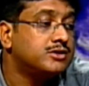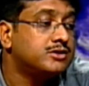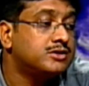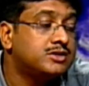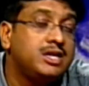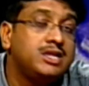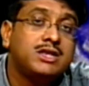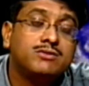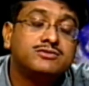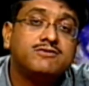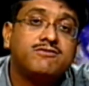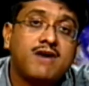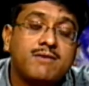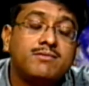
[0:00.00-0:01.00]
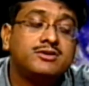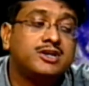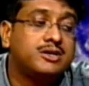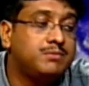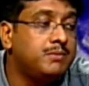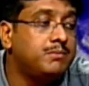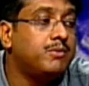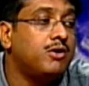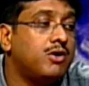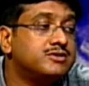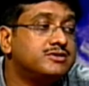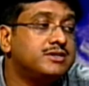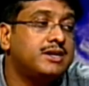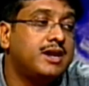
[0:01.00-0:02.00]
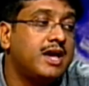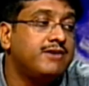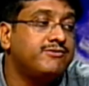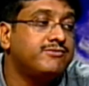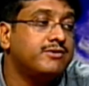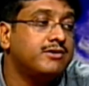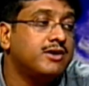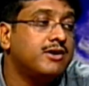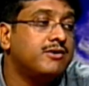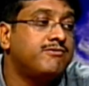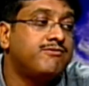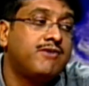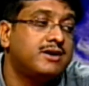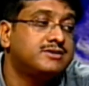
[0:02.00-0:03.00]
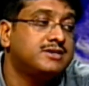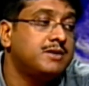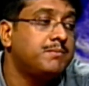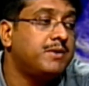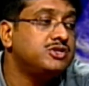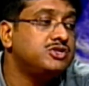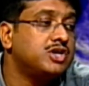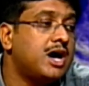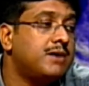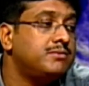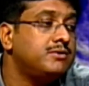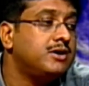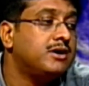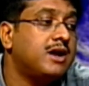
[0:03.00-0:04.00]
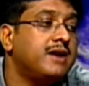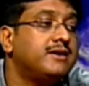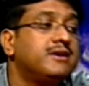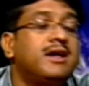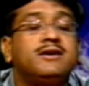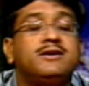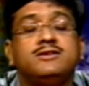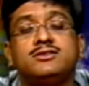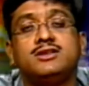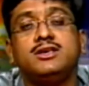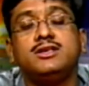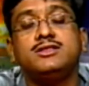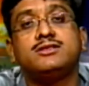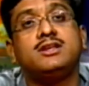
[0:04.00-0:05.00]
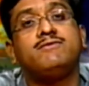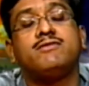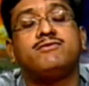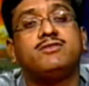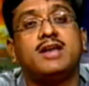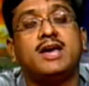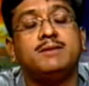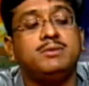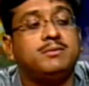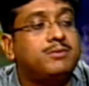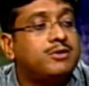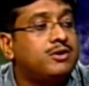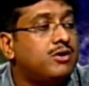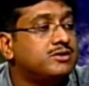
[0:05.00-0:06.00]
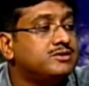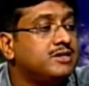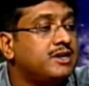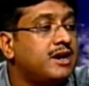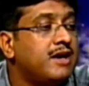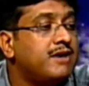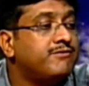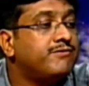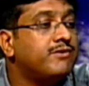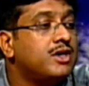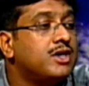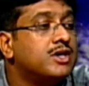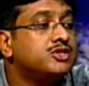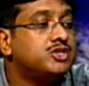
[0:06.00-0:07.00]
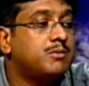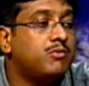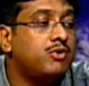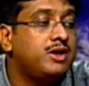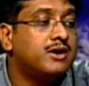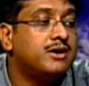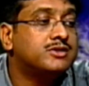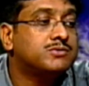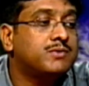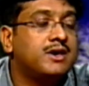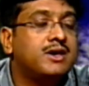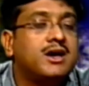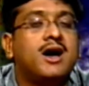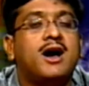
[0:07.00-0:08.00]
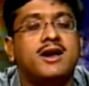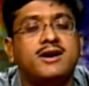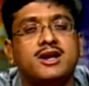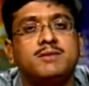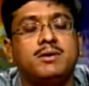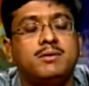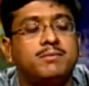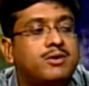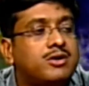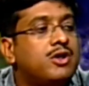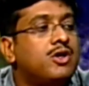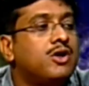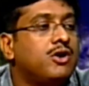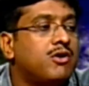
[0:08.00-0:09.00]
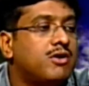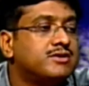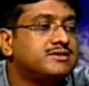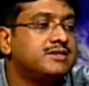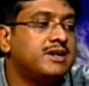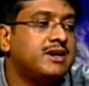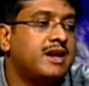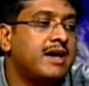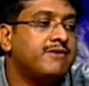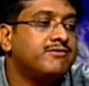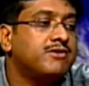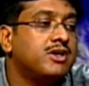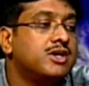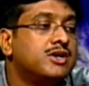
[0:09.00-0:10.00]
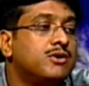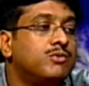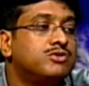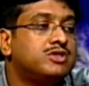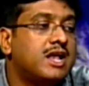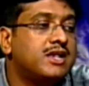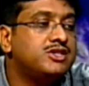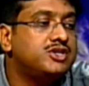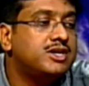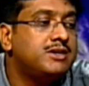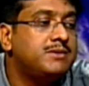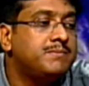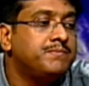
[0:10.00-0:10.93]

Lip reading: 3,500 people lost their life. Floods in Punjab 1993, 359 people lost their life. Chamoli earthquake, 100 people lost their life. Uttaranchal,